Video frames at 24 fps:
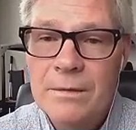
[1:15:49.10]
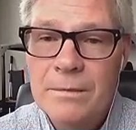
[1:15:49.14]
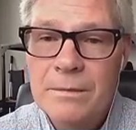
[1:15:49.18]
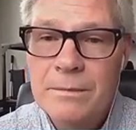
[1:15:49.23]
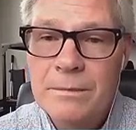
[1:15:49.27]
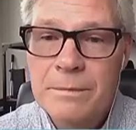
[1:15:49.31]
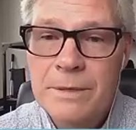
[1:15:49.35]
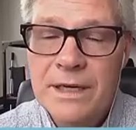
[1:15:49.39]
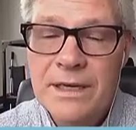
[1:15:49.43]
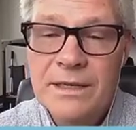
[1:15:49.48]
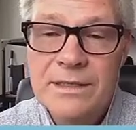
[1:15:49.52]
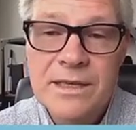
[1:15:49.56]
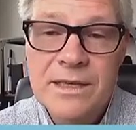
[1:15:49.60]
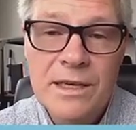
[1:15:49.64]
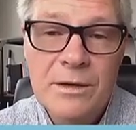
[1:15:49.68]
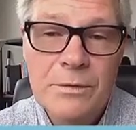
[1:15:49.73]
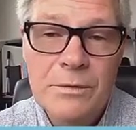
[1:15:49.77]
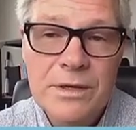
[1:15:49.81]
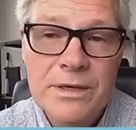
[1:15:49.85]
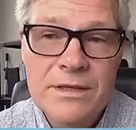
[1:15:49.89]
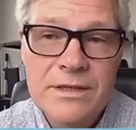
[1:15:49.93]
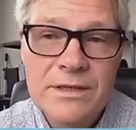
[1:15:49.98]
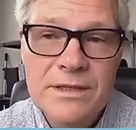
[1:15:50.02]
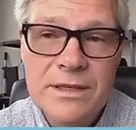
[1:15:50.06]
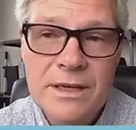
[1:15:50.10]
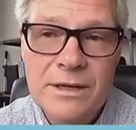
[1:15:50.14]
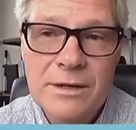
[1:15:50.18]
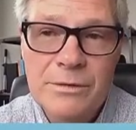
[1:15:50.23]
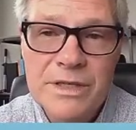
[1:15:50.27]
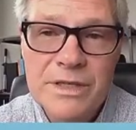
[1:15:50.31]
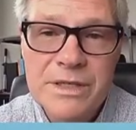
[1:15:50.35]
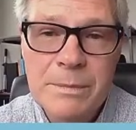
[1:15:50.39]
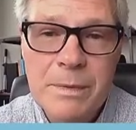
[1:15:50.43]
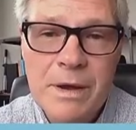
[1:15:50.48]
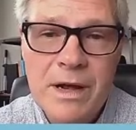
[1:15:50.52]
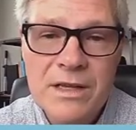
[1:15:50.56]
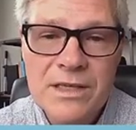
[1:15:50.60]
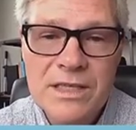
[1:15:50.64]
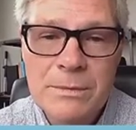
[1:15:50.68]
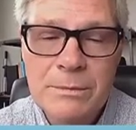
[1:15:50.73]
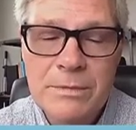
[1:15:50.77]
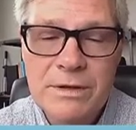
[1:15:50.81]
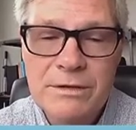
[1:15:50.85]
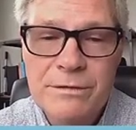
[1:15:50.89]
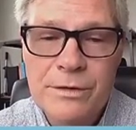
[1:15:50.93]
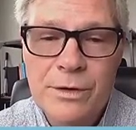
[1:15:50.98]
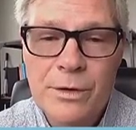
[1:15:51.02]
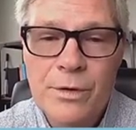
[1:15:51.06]
because he was
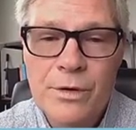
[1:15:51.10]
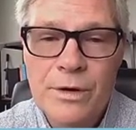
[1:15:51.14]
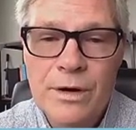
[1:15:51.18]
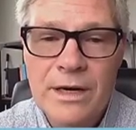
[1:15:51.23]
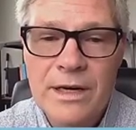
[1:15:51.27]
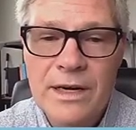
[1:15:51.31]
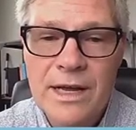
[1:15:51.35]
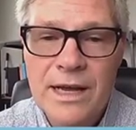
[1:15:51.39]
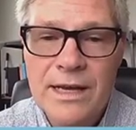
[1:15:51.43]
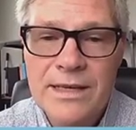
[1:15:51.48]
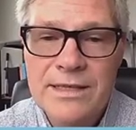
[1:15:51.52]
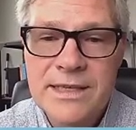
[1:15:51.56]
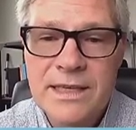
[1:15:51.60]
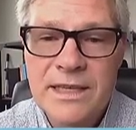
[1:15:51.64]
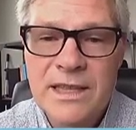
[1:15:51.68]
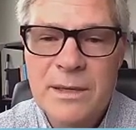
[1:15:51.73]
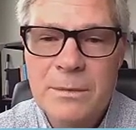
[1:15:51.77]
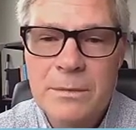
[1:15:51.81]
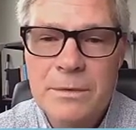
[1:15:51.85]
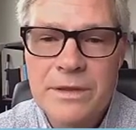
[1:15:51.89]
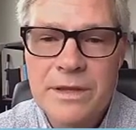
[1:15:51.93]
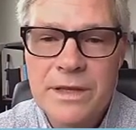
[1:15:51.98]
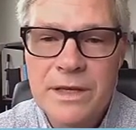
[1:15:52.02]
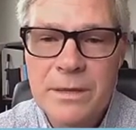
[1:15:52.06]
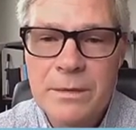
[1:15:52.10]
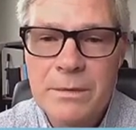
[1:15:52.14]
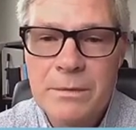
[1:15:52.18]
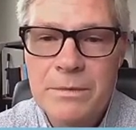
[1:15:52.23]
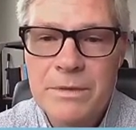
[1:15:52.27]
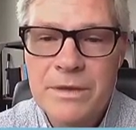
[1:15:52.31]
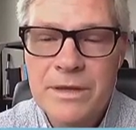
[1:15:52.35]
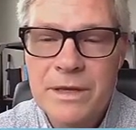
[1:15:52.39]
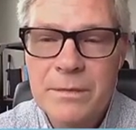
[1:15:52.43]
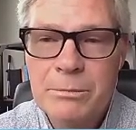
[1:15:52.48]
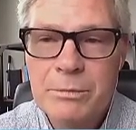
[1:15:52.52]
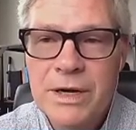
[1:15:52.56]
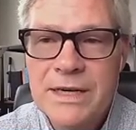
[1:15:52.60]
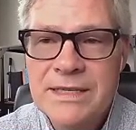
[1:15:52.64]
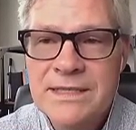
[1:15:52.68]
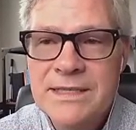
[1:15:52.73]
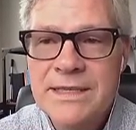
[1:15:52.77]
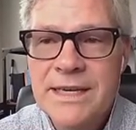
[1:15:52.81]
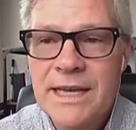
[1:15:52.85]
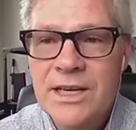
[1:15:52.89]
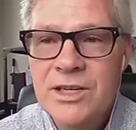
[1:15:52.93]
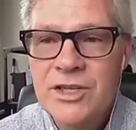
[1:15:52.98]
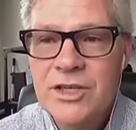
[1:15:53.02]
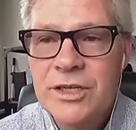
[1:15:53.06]
responsible for organizing the
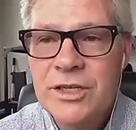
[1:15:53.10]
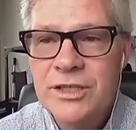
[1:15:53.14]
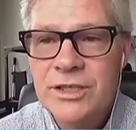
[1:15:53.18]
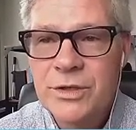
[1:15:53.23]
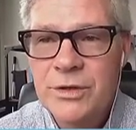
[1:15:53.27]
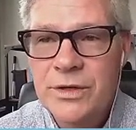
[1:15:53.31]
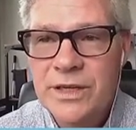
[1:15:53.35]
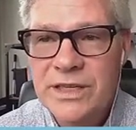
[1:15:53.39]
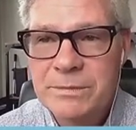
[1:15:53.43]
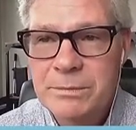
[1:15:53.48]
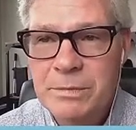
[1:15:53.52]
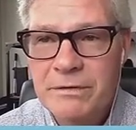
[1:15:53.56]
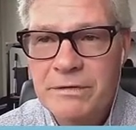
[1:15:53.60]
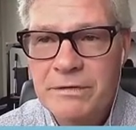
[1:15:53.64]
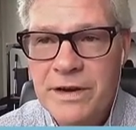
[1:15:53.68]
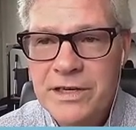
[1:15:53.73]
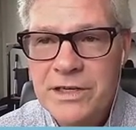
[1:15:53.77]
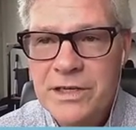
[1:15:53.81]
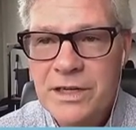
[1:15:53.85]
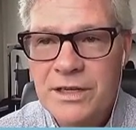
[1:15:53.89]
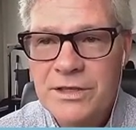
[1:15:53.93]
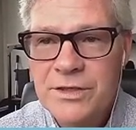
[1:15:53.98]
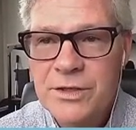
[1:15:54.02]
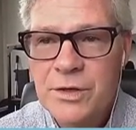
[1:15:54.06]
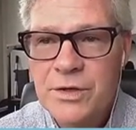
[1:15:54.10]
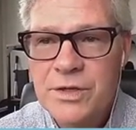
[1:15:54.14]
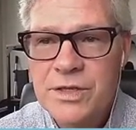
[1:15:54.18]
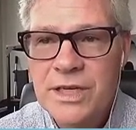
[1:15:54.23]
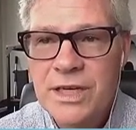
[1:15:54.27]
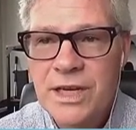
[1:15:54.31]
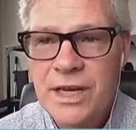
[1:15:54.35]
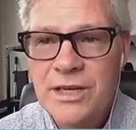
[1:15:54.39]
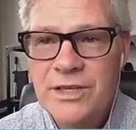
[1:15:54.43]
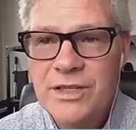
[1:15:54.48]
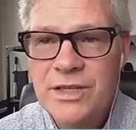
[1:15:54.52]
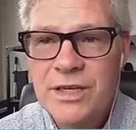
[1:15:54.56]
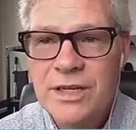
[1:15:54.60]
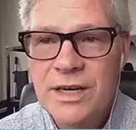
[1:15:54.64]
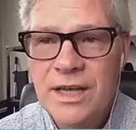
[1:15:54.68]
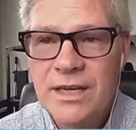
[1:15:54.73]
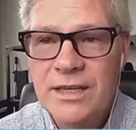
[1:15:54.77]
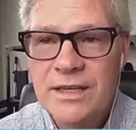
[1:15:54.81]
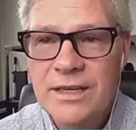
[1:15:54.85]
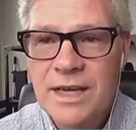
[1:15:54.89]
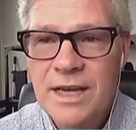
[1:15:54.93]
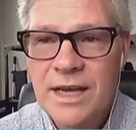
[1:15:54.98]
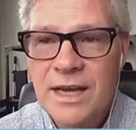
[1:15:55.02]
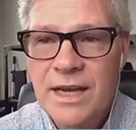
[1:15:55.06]
presentation to his professional
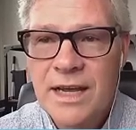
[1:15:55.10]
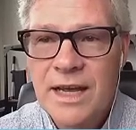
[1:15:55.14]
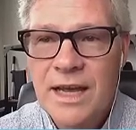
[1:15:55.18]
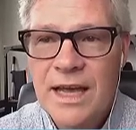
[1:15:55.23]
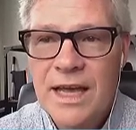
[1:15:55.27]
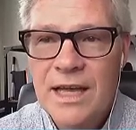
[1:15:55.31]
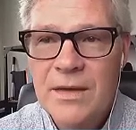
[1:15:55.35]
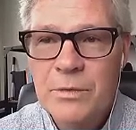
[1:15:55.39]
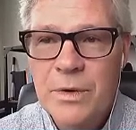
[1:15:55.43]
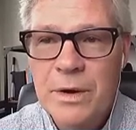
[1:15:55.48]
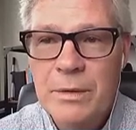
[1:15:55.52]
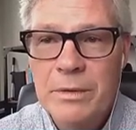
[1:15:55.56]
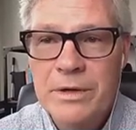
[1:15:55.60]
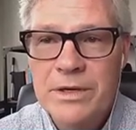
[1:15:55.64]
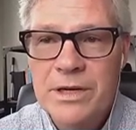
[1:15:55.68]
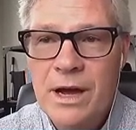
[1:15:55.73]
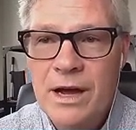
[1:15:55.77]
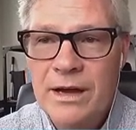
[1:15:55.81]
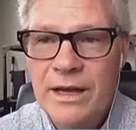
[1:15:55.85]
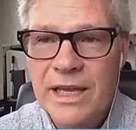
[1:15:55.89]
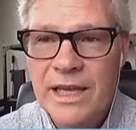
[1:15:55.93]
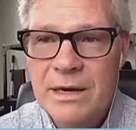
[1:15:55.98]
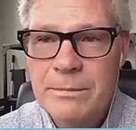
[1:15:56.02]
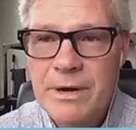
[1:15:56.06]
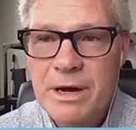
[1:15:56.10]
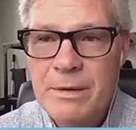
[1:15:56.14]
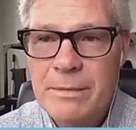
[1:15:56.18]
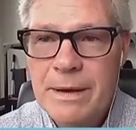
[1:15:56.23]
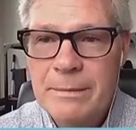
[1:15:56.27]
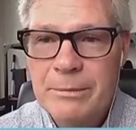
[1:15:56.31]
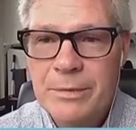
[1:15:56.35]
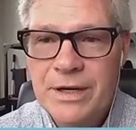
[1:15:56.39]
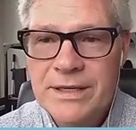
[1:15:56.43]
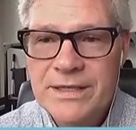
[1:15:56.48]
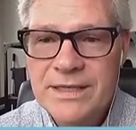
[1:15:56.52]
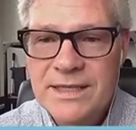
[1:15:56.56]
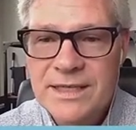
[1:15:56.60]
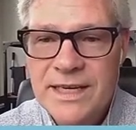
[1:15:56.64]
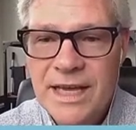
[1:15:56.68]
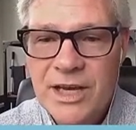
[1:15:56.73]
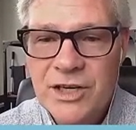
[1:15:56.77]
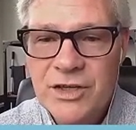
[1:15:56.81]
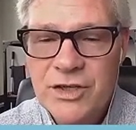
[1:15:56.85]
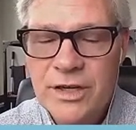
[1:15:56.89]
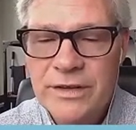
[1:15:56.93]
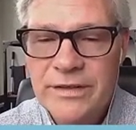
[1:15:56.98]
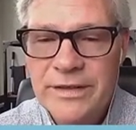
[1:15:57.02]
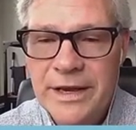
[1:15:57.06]
association, and we were talking about my
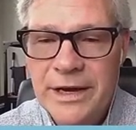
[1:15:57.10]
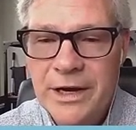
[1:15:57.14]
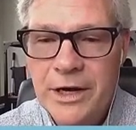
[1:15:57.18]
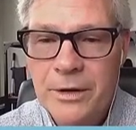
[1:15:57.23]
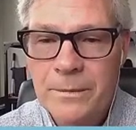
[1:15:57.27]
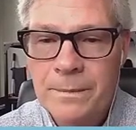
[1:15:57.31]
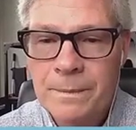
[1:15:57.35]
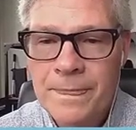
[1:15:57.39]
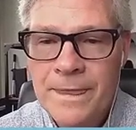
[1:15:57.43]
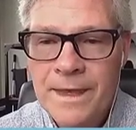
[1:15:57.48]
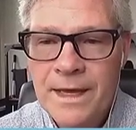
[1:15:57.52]
presentation there.